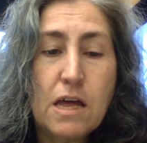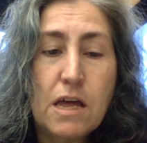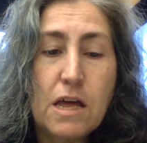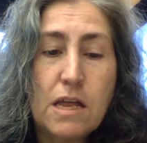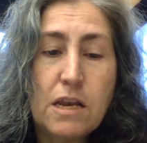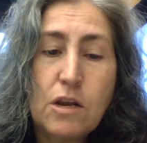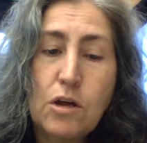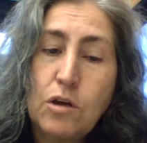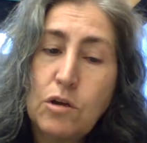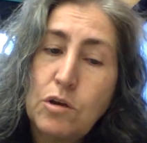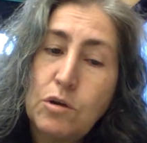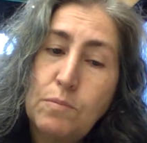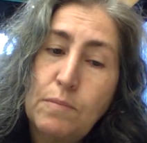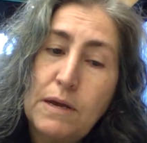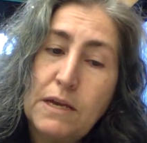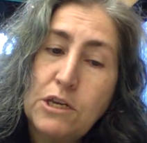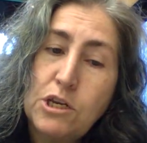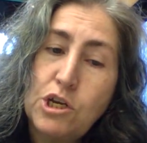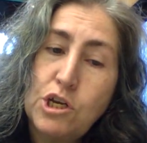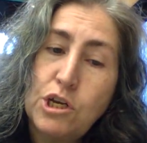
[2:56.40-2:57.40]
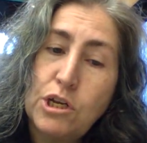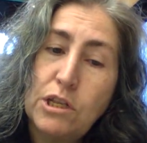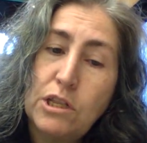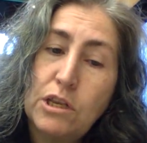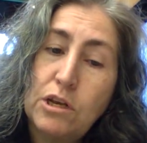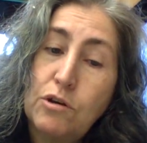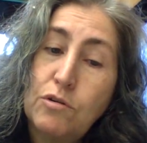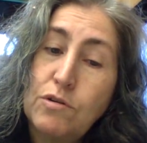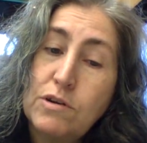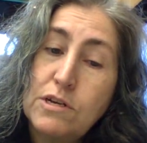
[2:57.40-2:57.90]
Not to mention
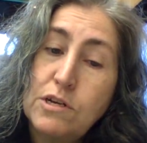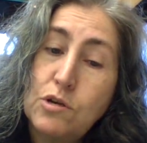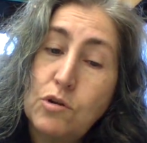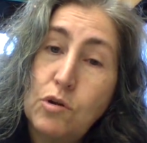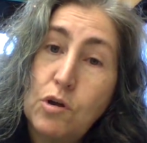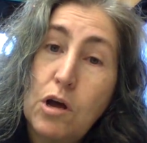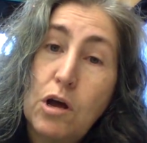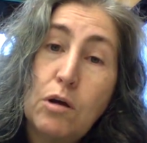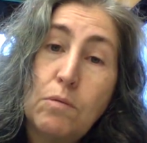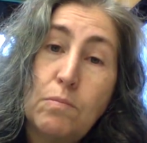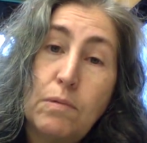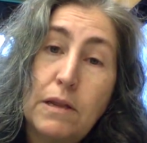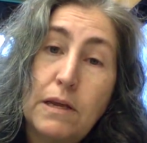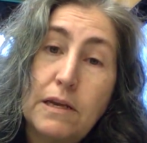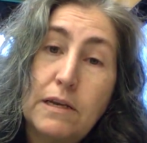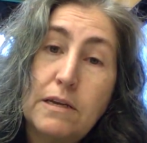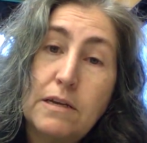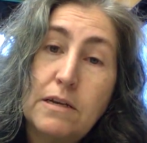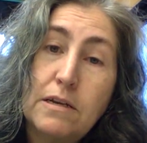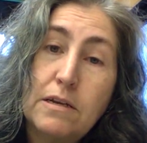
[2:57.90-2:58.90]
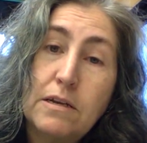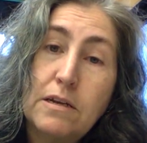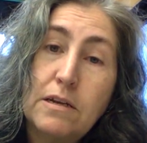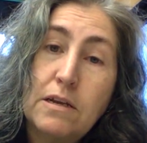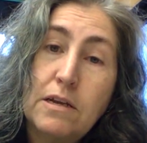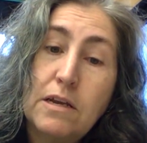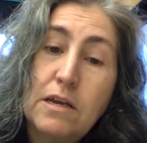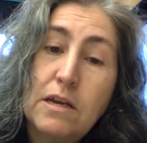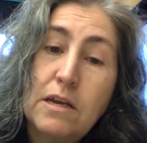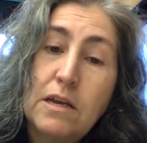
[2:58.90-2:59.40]
the crystal goblet,
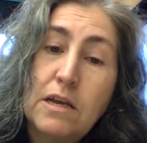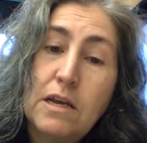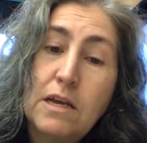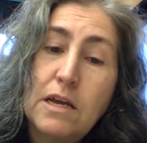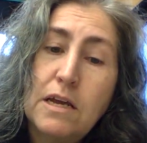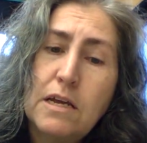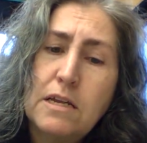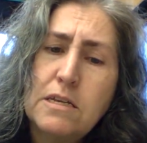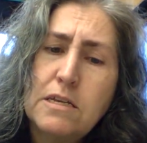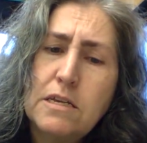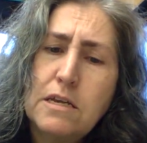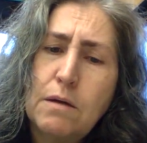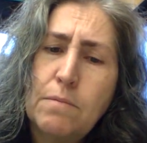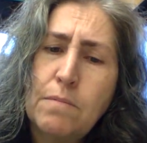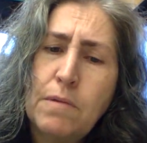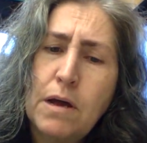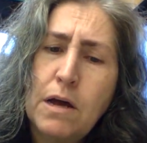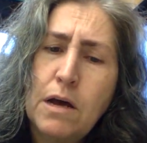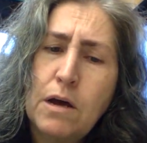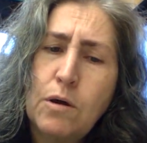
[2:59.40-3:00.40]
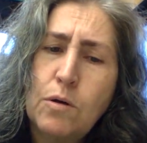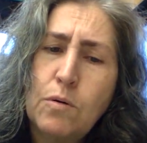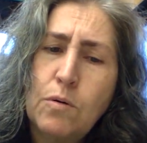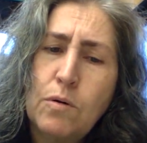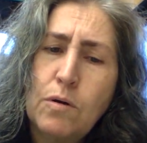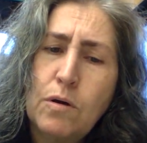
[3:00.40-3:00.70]
and somehow